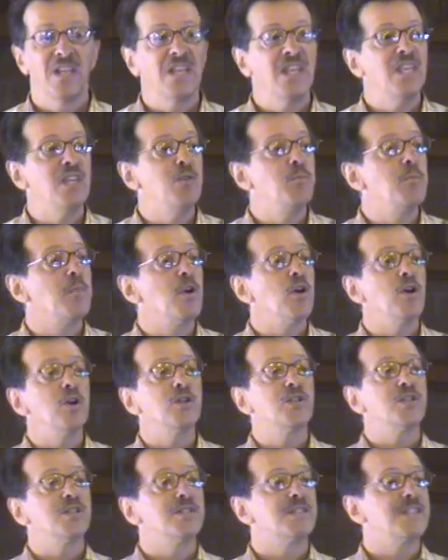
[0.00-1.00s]
he
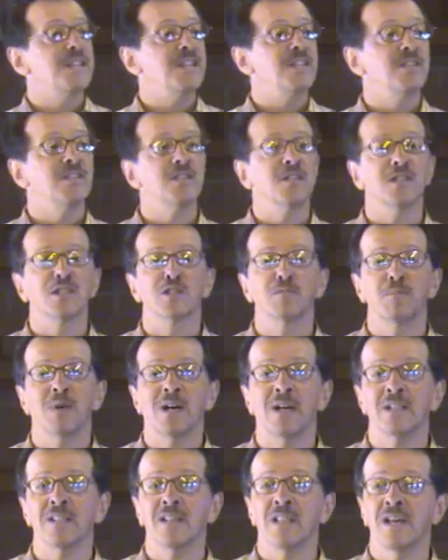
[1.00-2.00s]
emerges into the
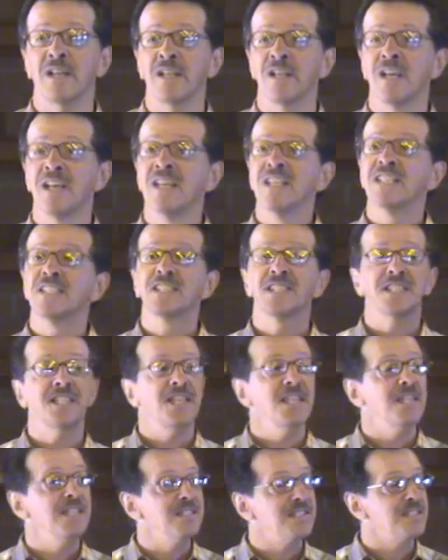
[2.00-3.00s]
spotlight,
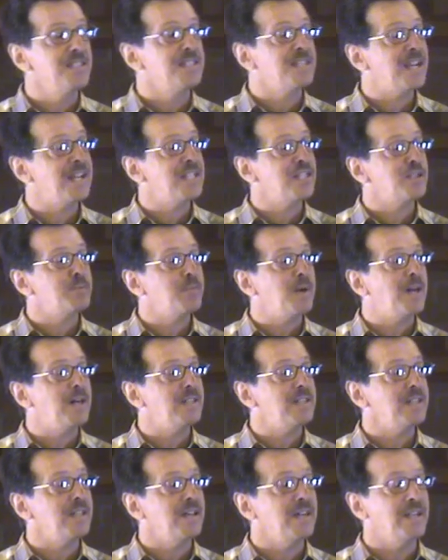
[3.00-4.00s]
seizes that
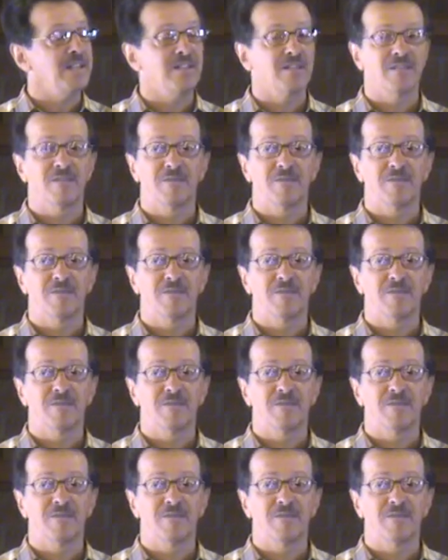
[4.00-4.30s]
spotlight,